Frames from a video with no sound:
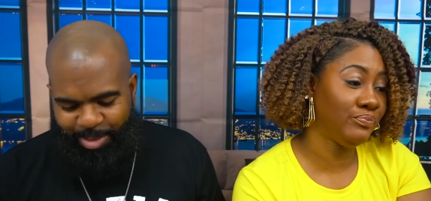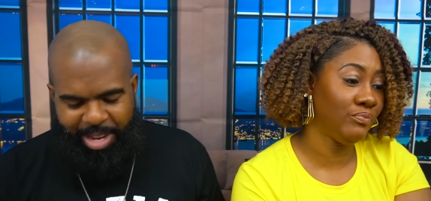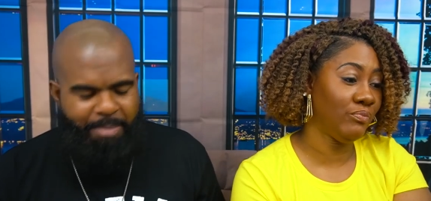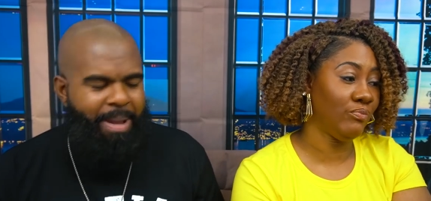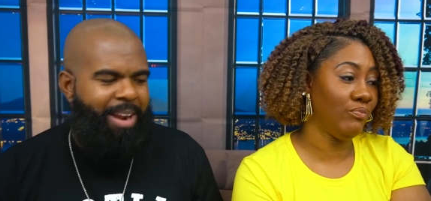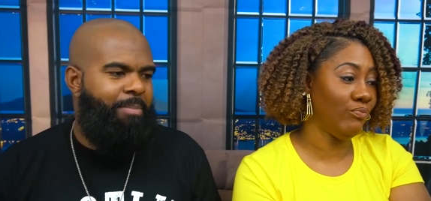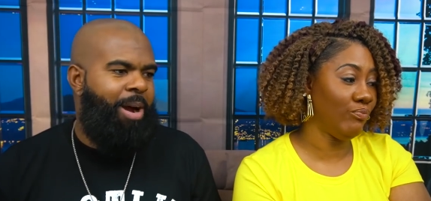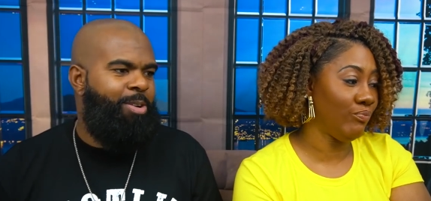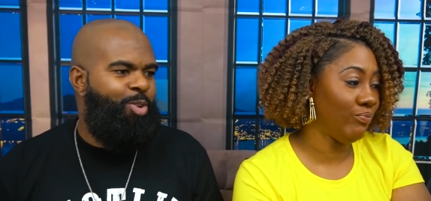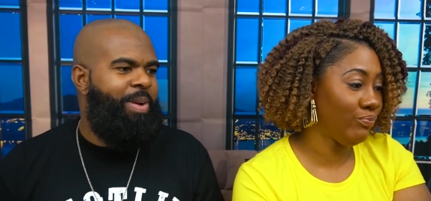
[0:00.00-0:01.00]
Speaker 1: was coming back
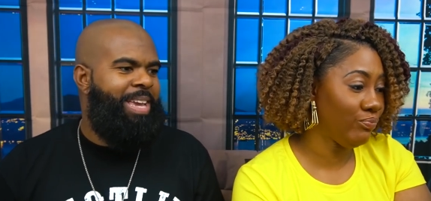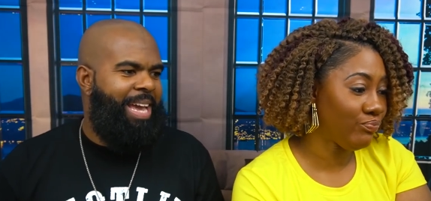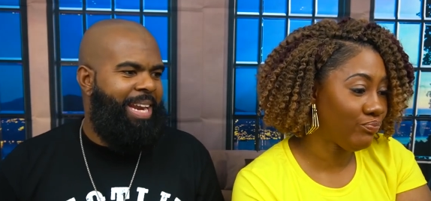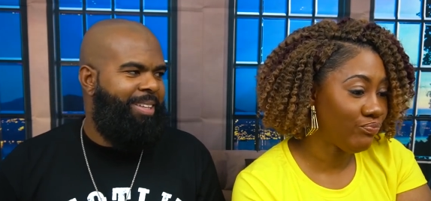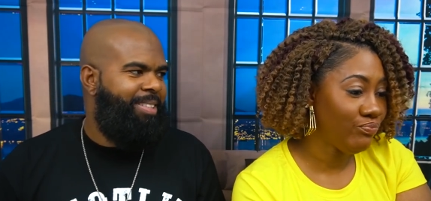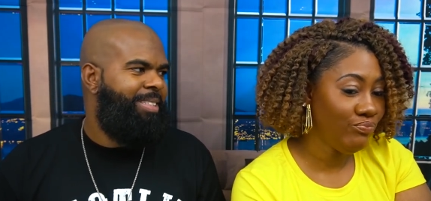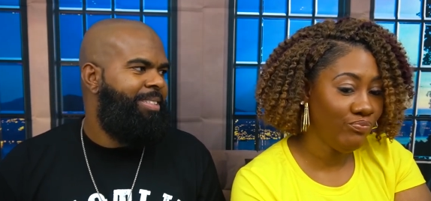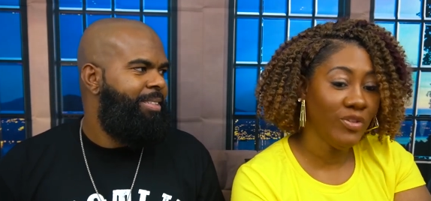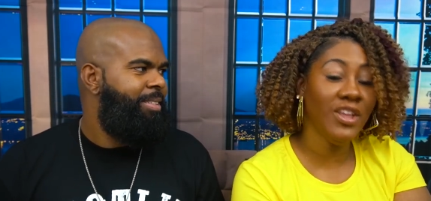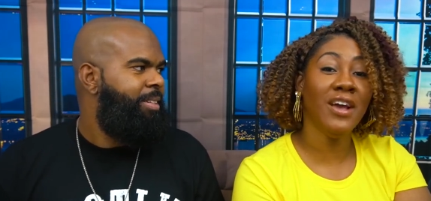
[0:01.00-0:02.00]
about new beginnings.
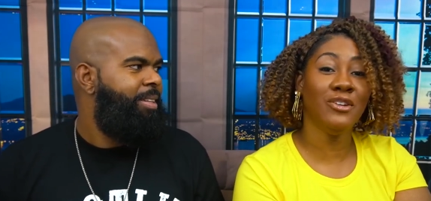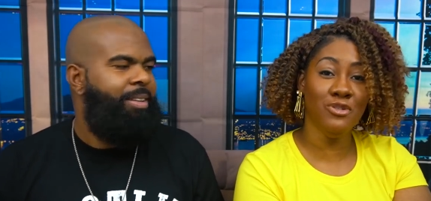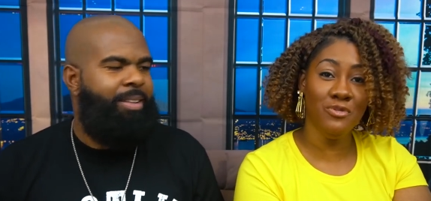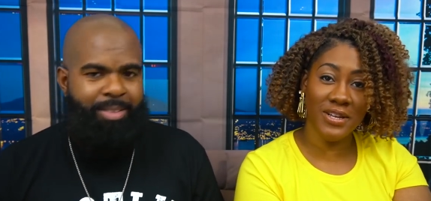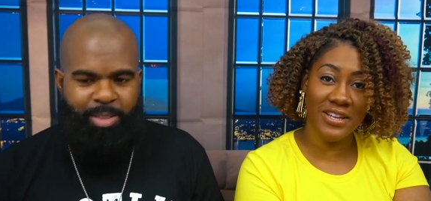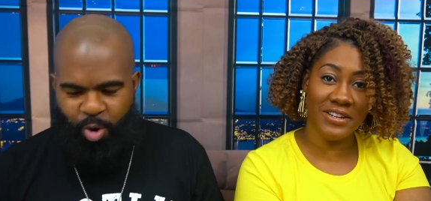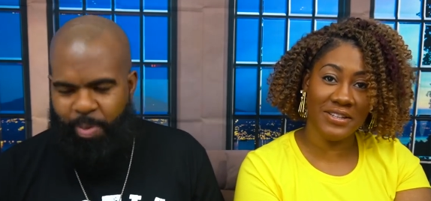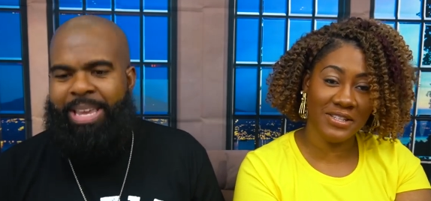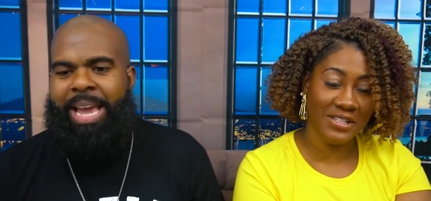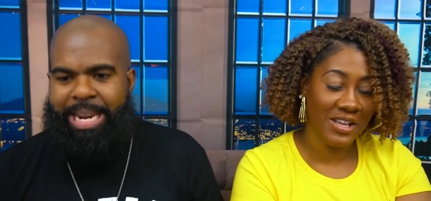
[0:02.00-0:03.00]
Yeah, new beginnings. New
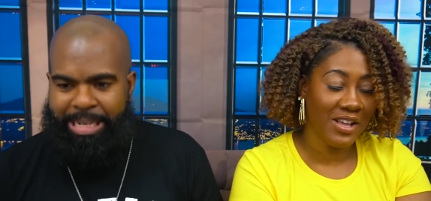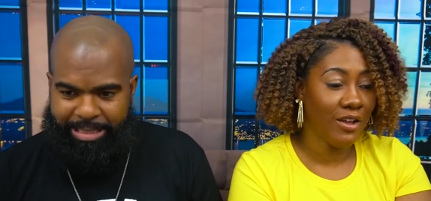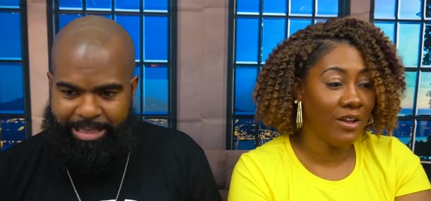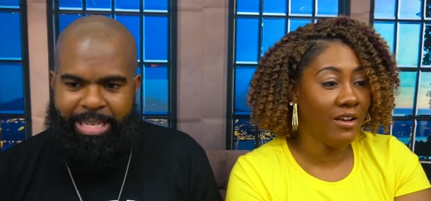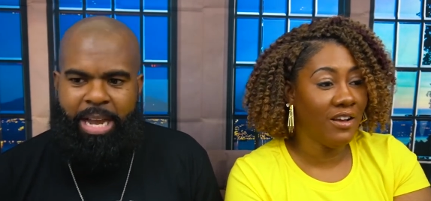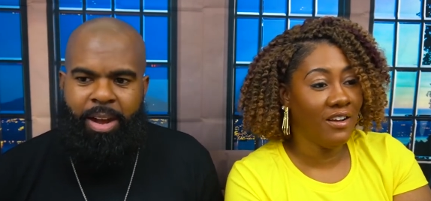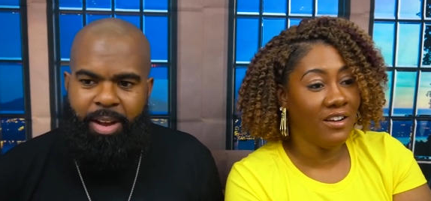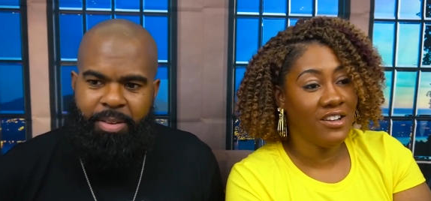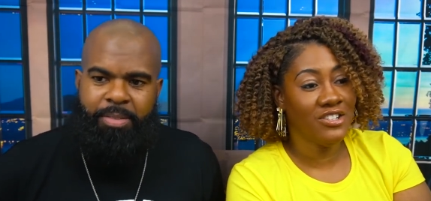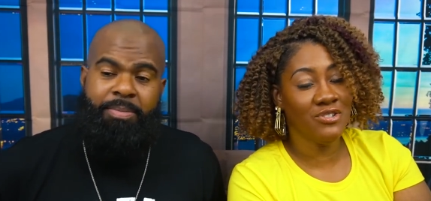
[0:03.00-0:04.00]
beginnings. Yeah.
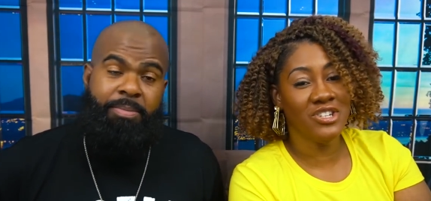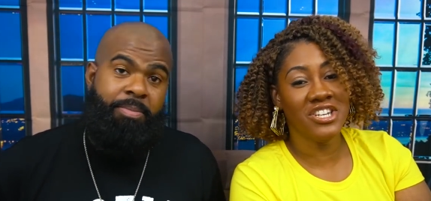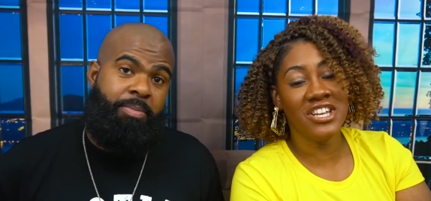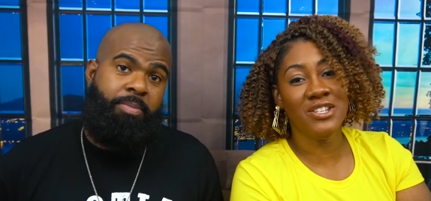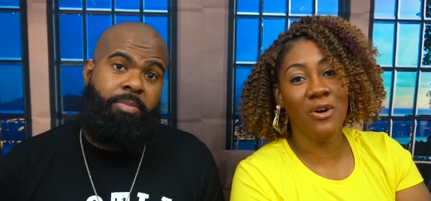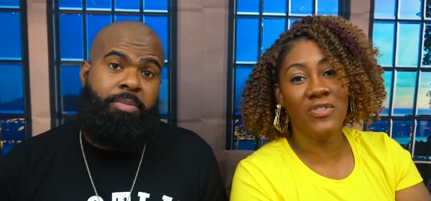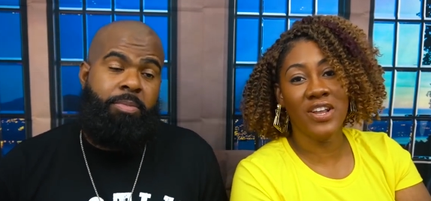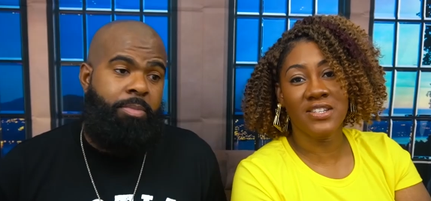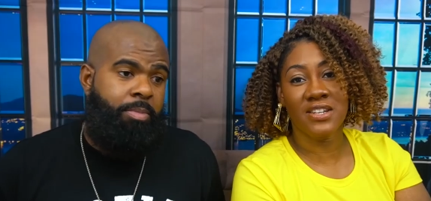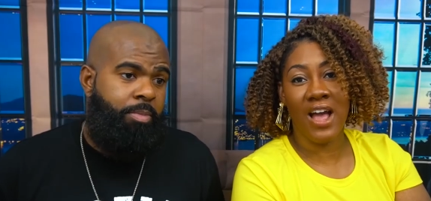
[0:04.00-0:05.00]
Speaker 2: So she gets over
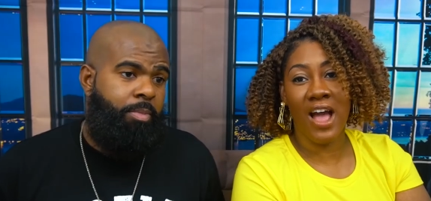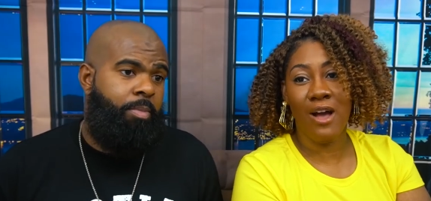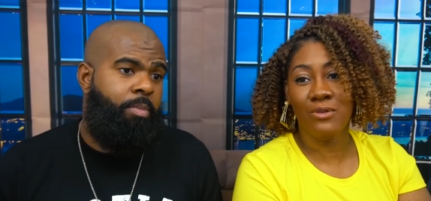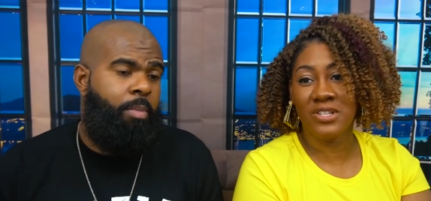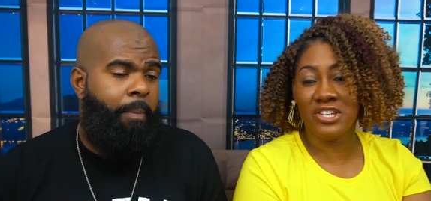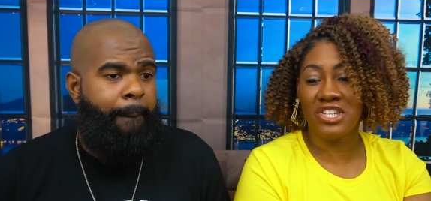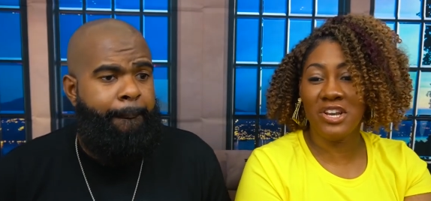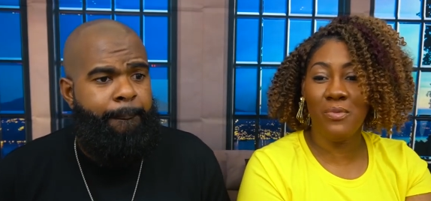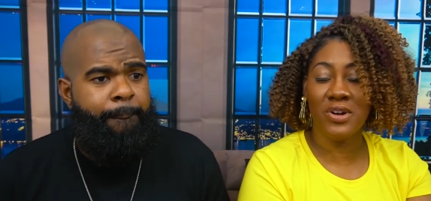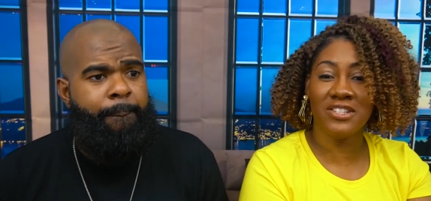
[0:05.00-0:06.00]
there to the house and she
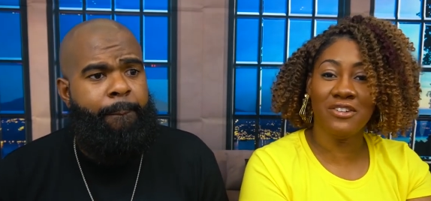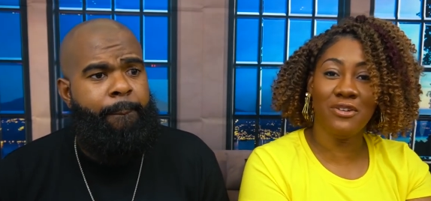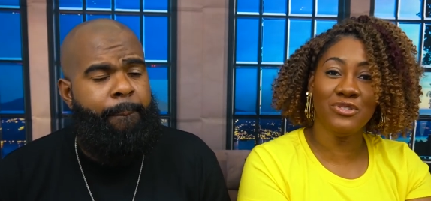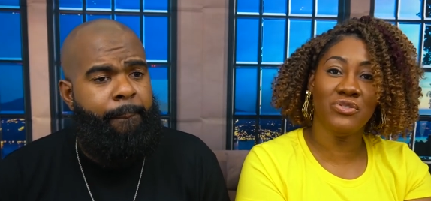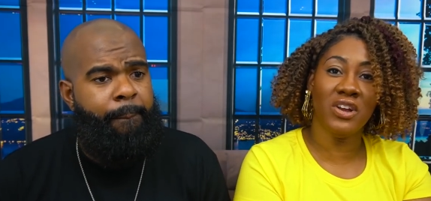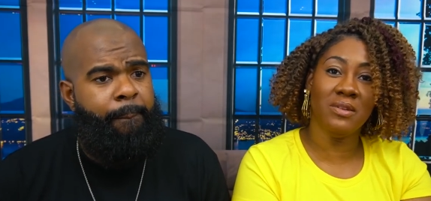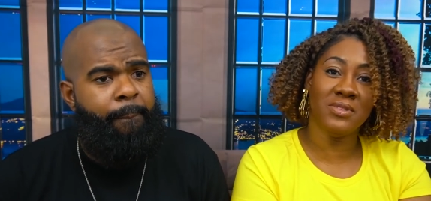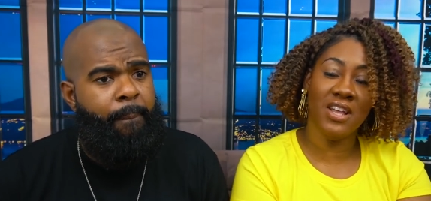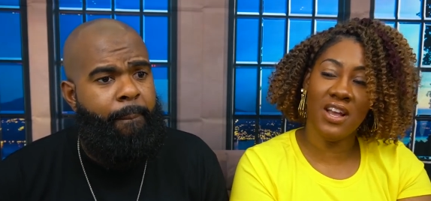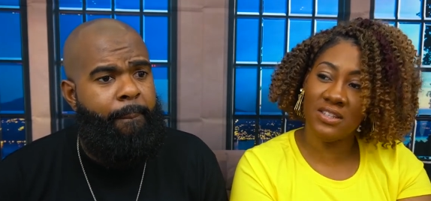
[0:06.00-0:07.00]
wants to go straight
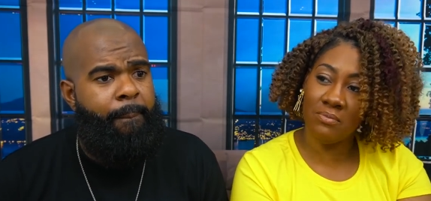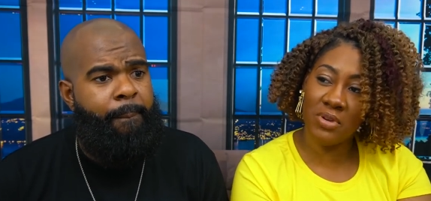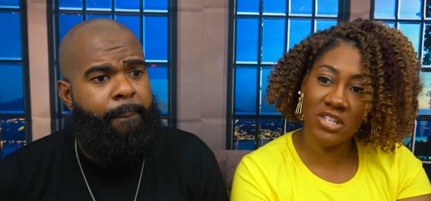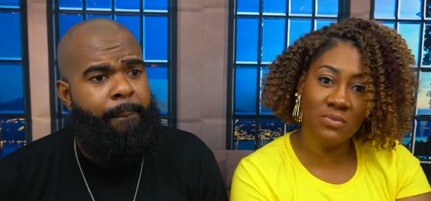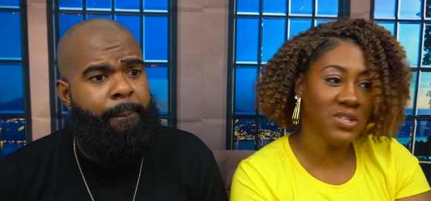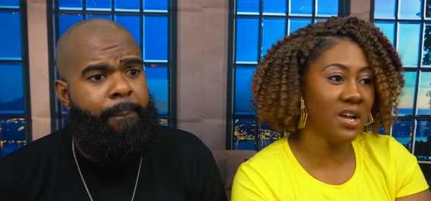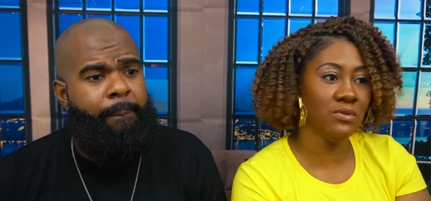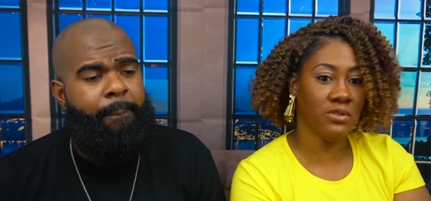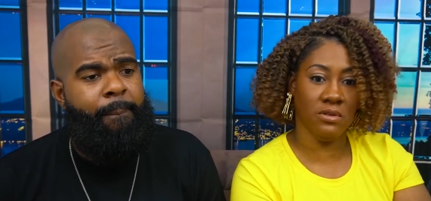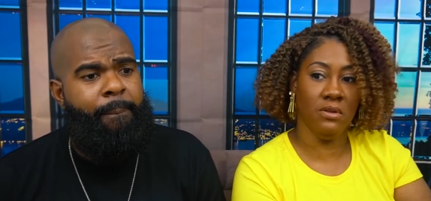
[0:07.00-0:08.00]
upstairs. And Bishop was like,
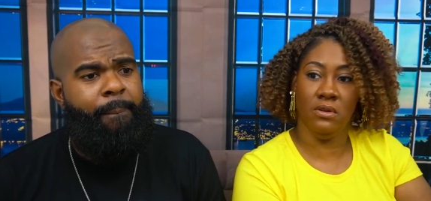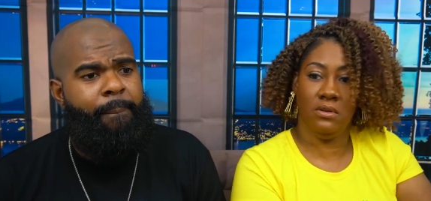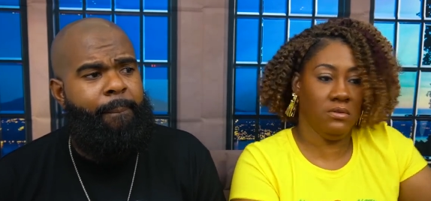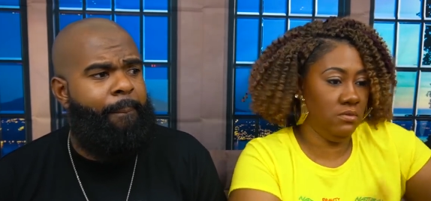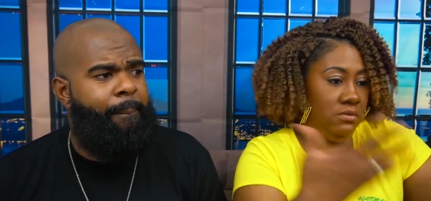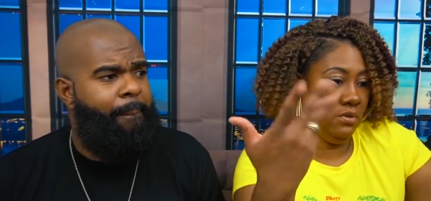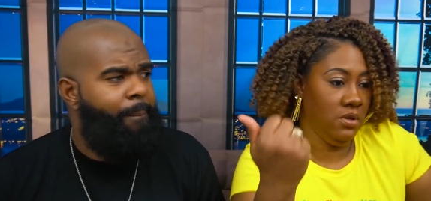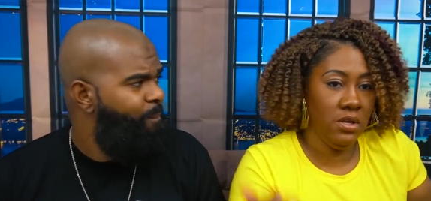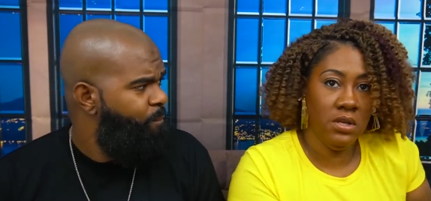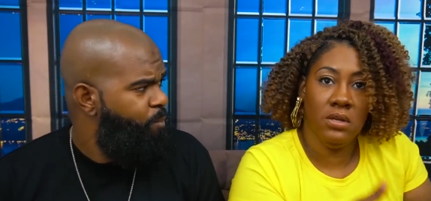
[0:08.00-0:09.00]
so
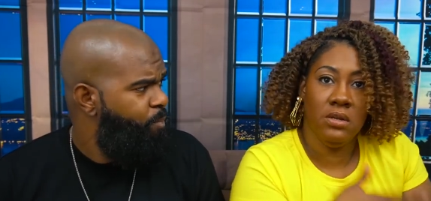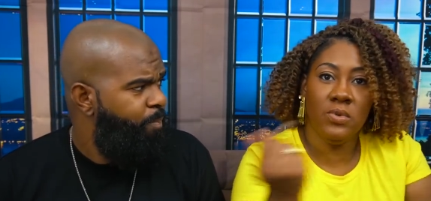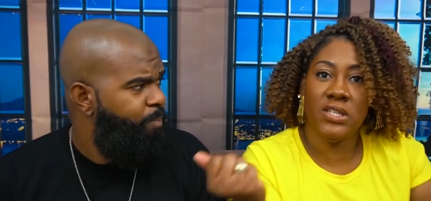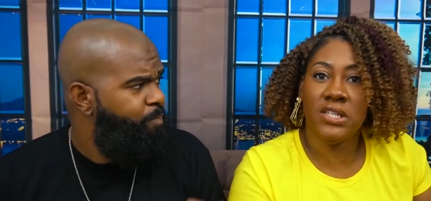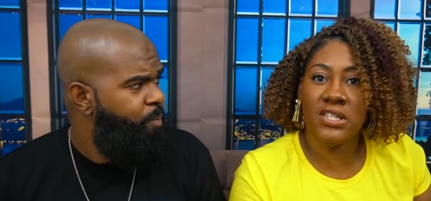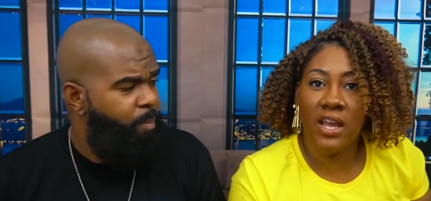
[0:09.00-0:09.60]
what's the